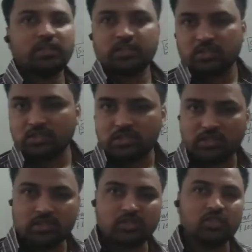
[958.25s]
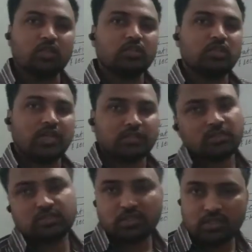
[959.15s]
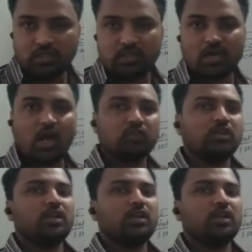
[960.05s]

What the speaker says: resistance or electric circuit, how the